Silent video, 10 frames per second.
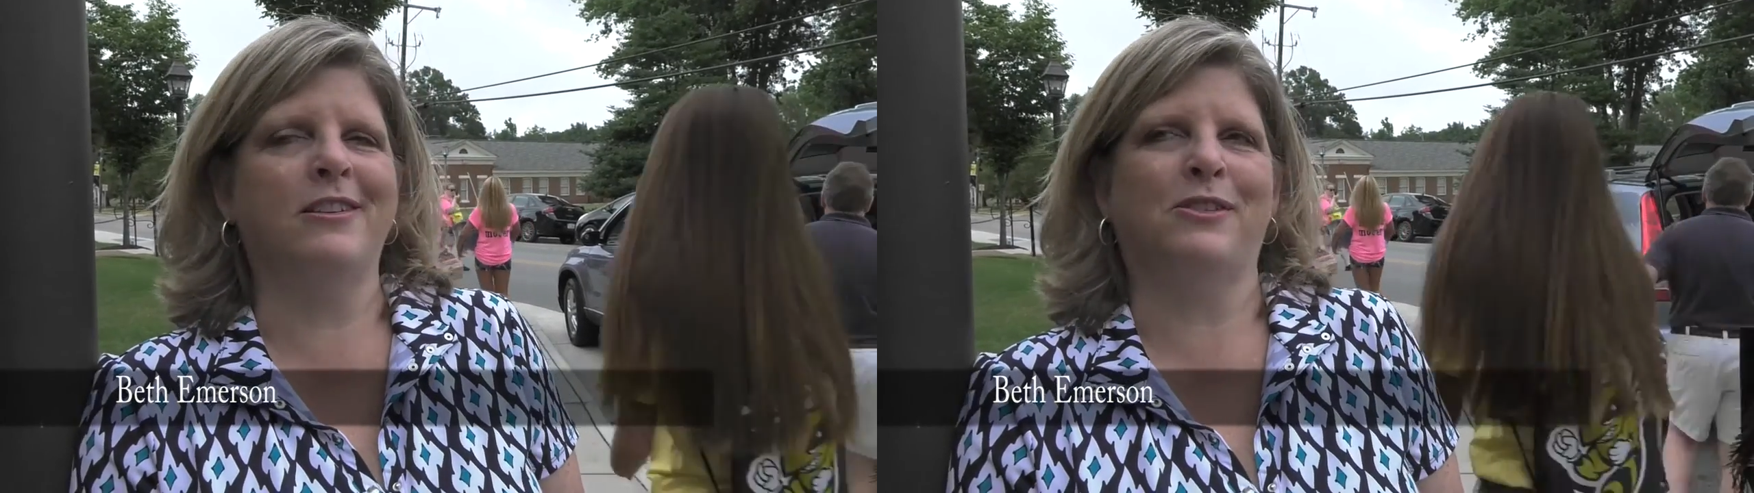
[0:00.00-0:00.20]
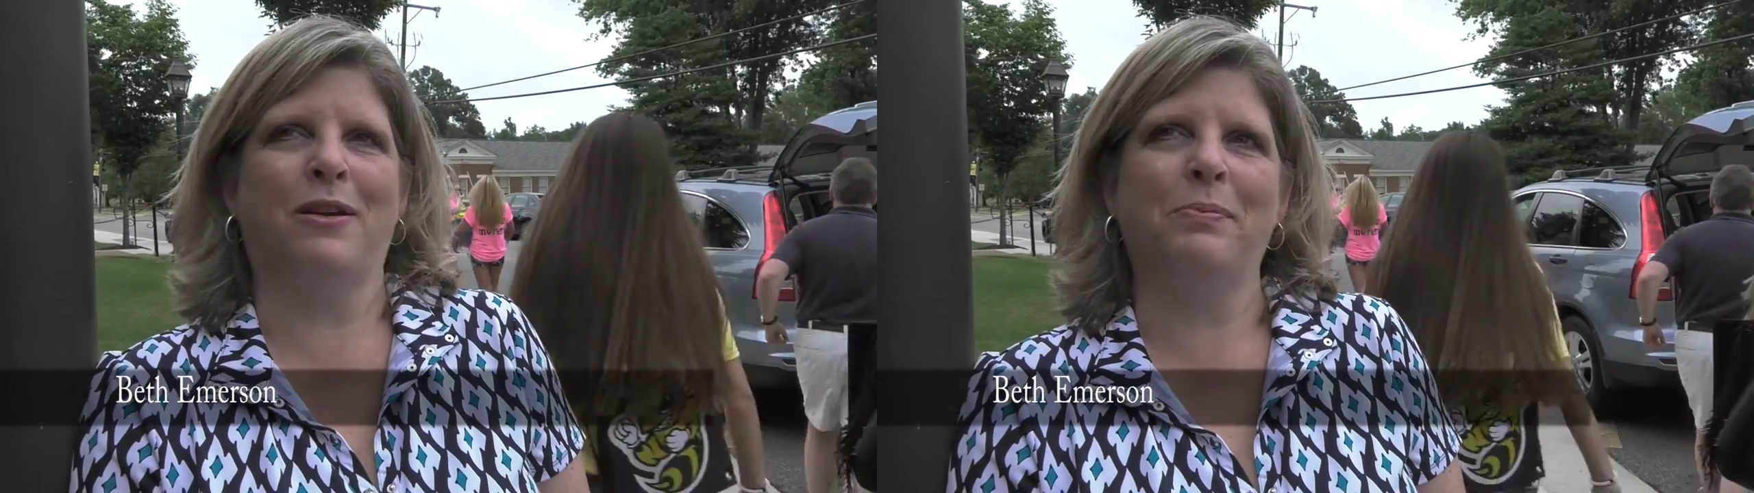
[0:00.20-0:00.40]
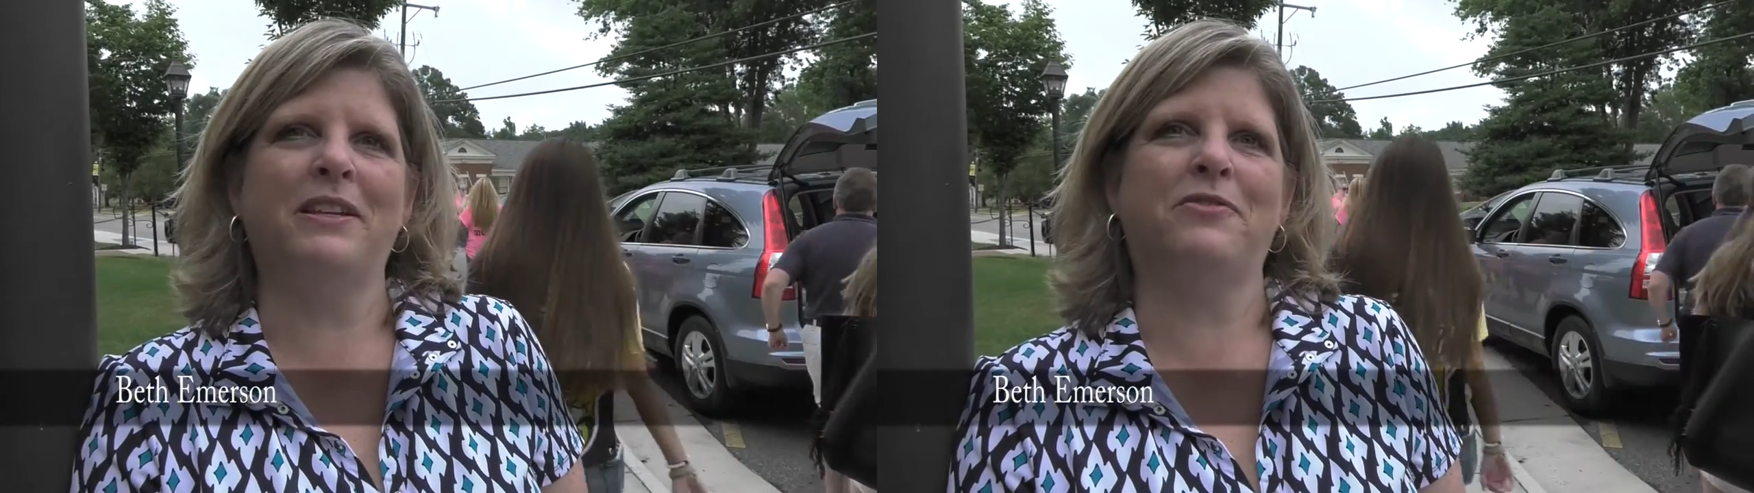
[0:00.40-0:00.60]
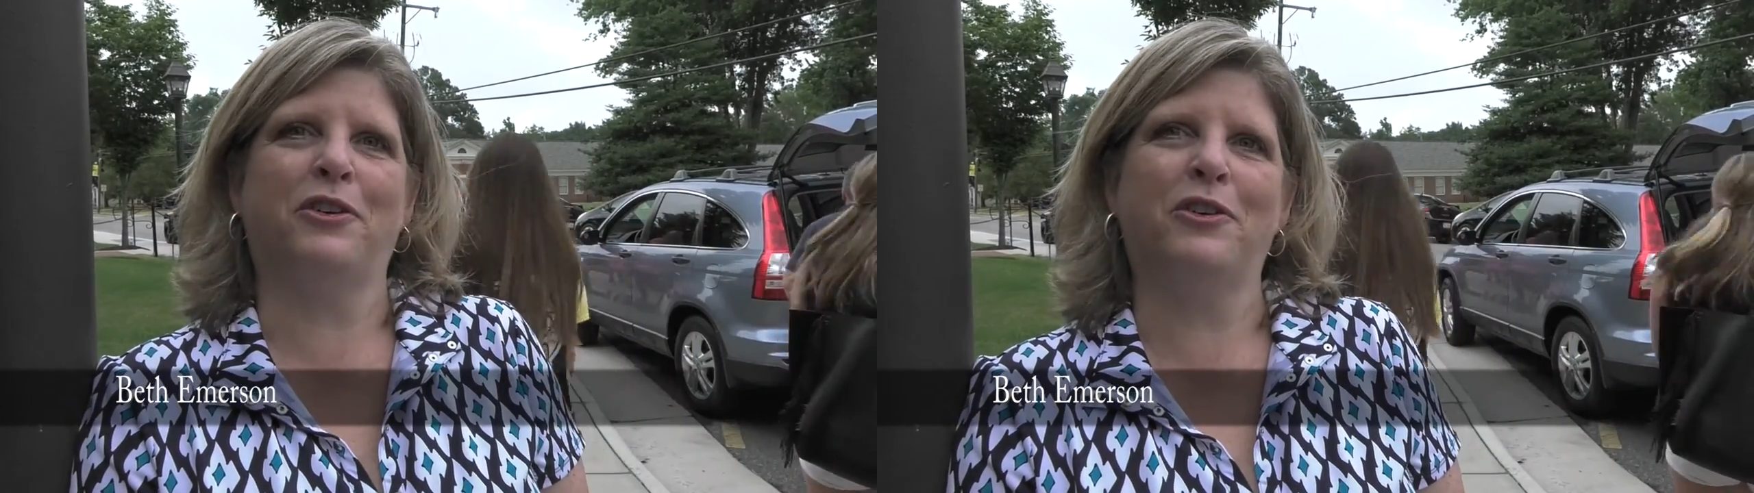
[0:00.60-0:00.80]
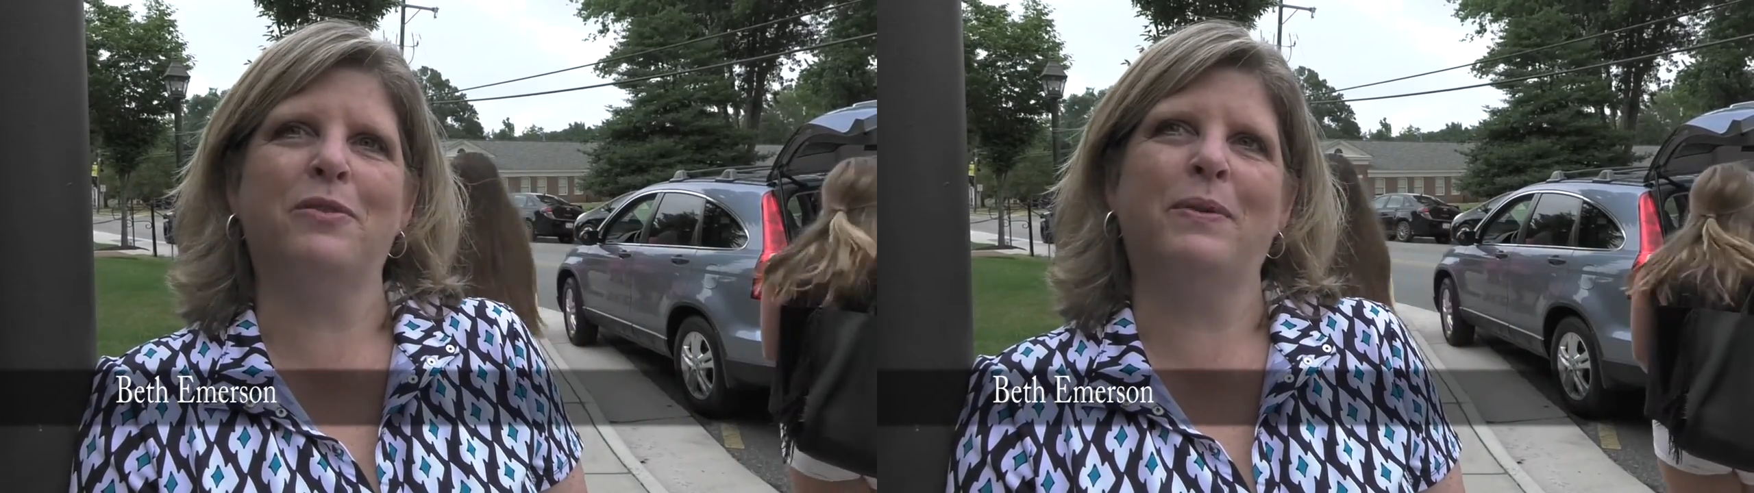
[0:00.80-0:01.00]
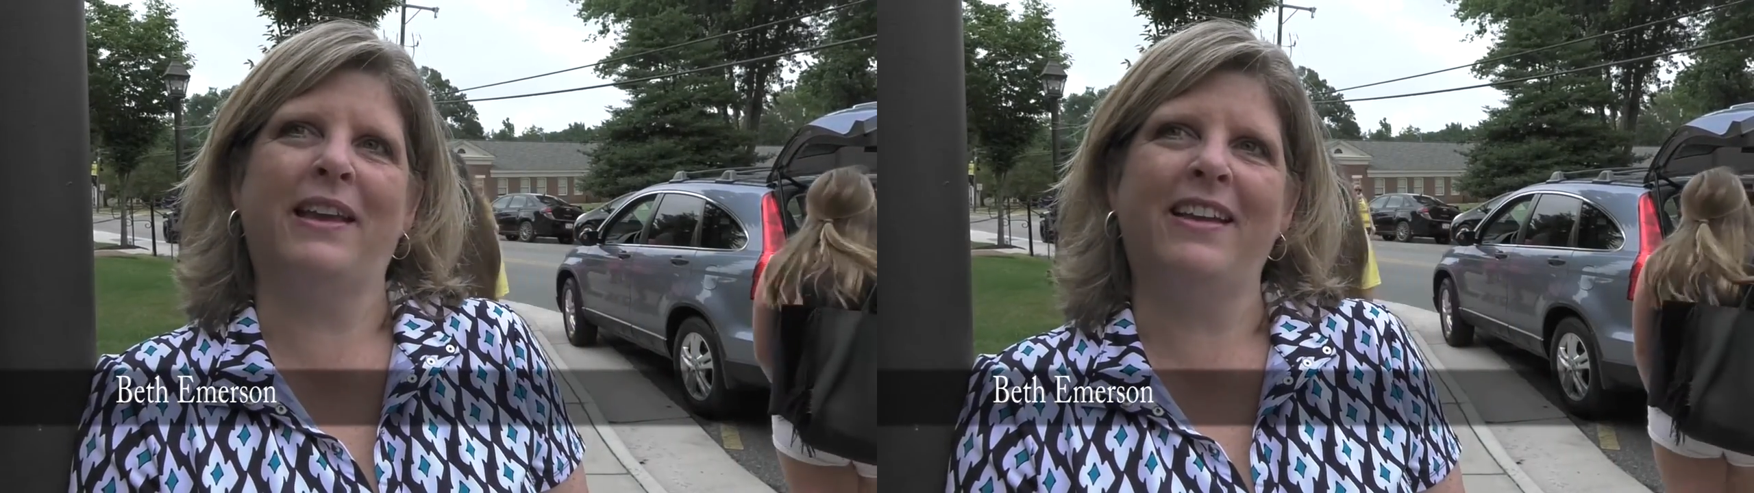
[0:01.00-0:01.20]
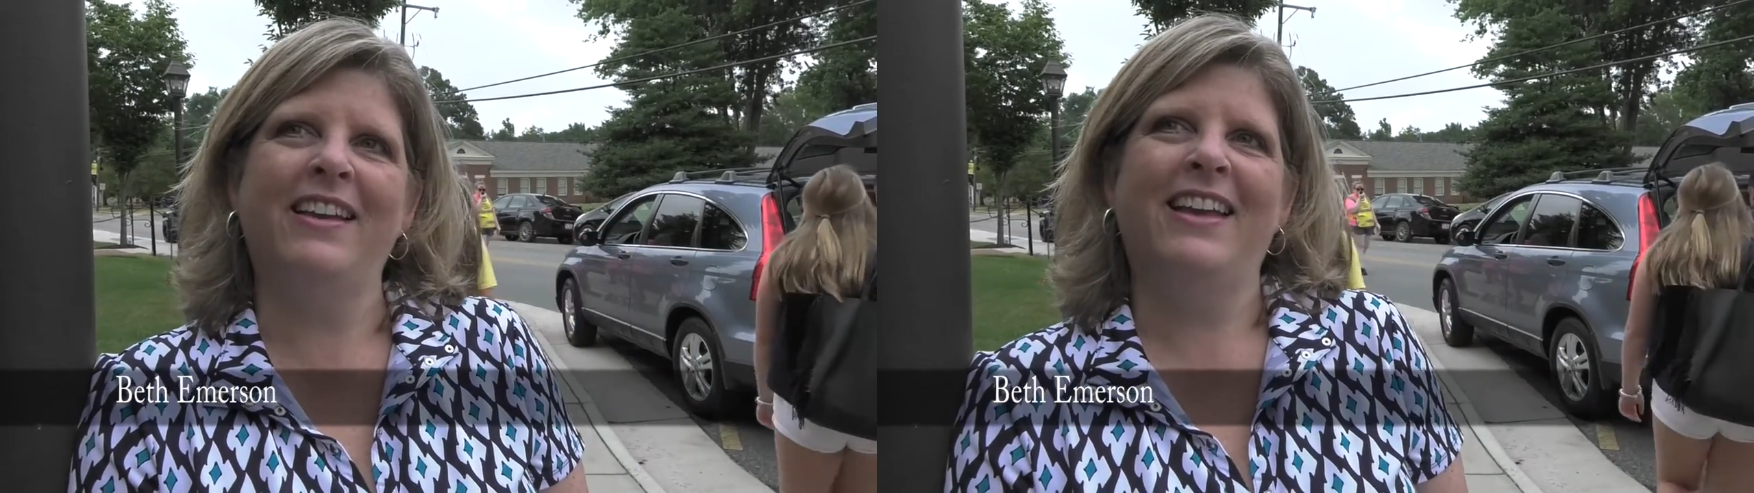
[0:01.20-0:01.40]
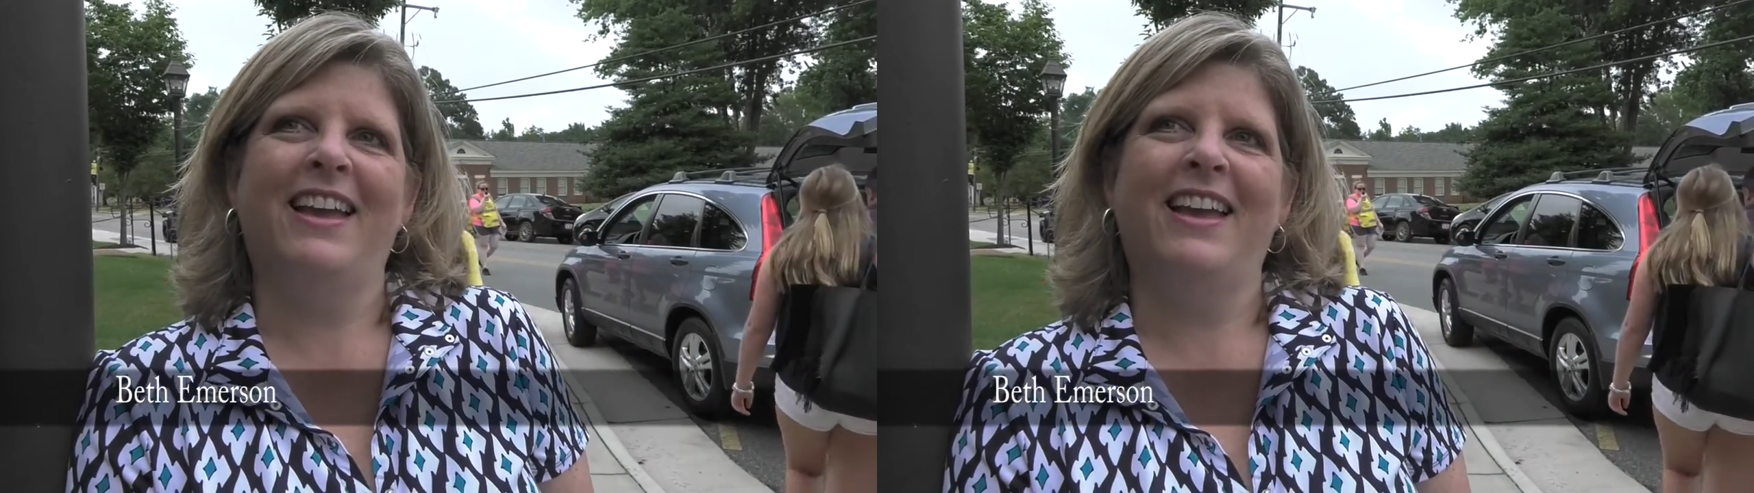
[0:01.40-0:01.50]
it's the right place for her to be